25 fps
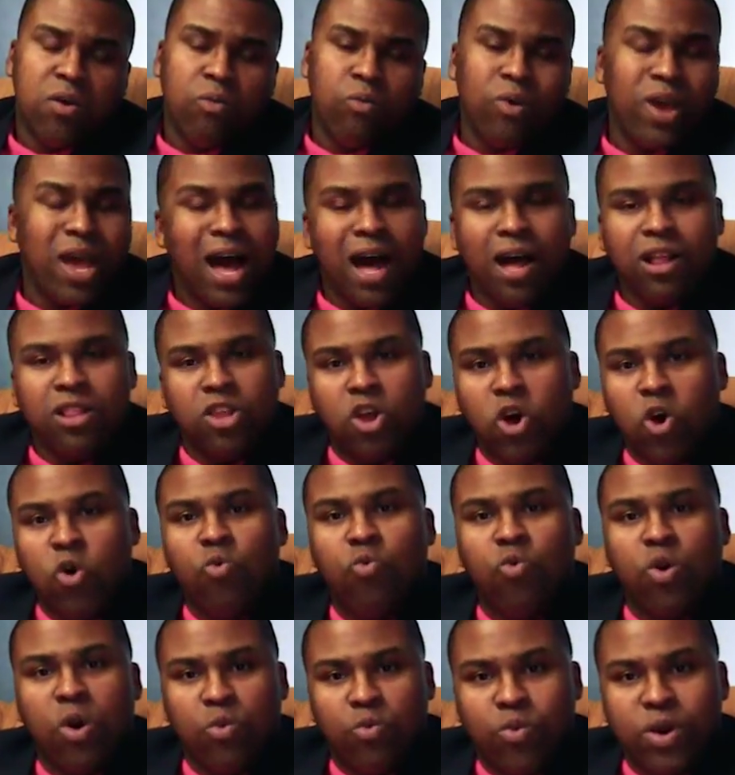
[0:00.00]
We all know
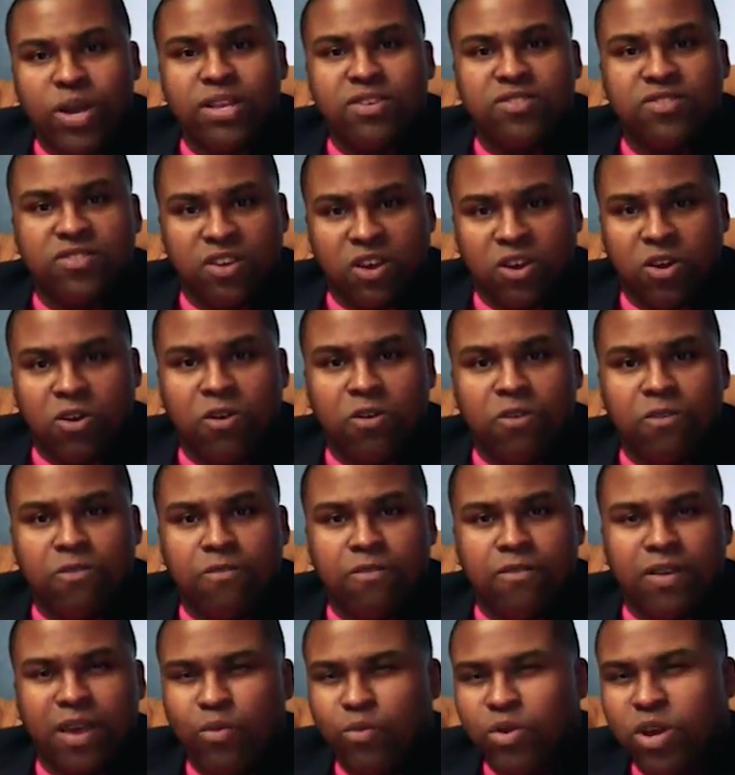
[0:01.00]
what we deserve,
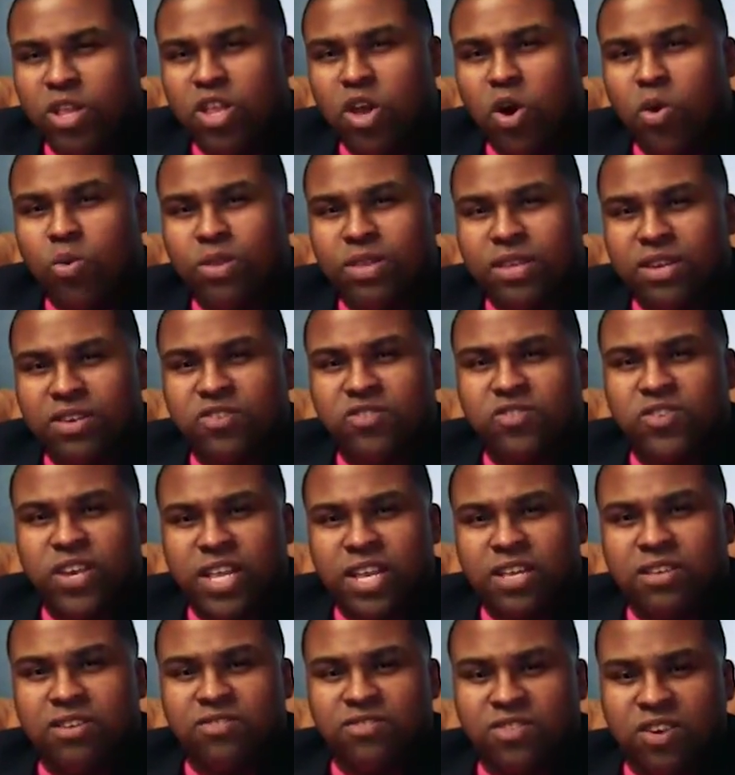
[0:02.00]
and we know what this
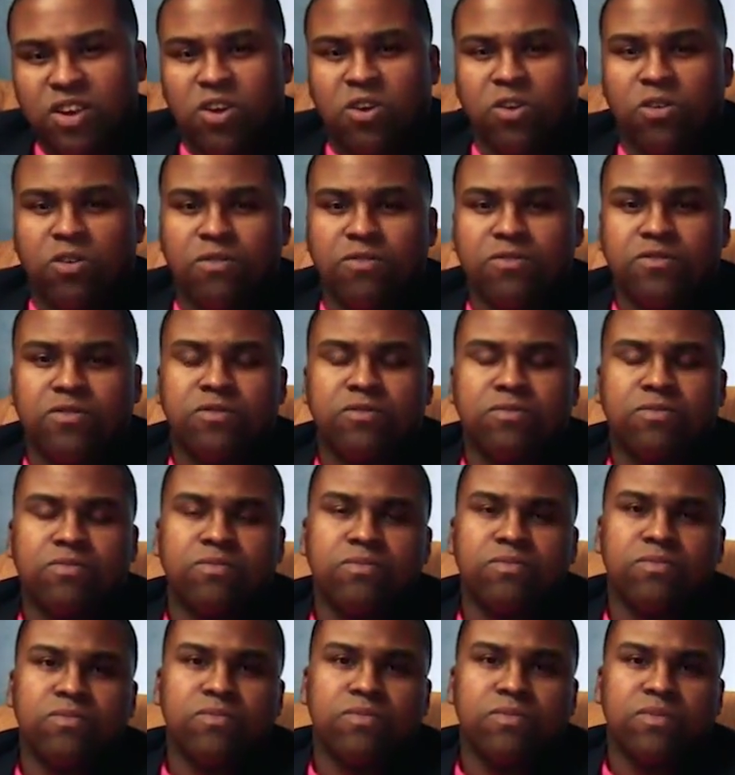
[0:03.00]
city deserves.
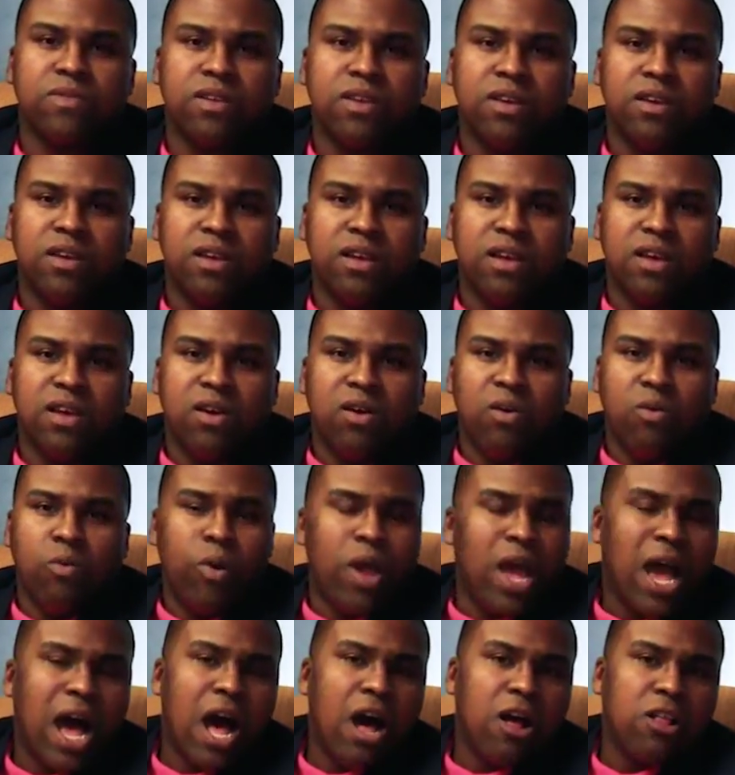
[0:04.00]

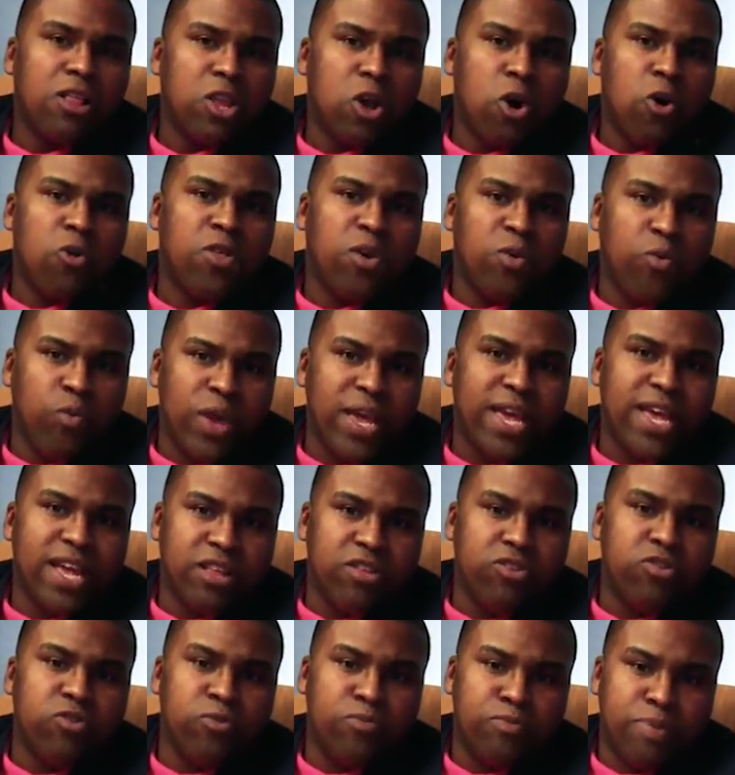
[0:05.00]
We all know that we
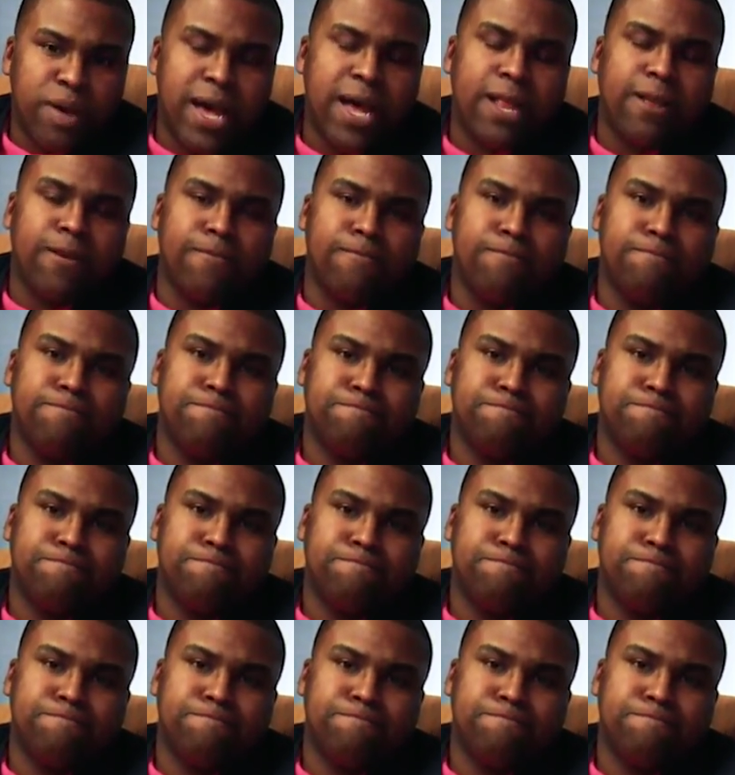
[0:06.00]
can do better.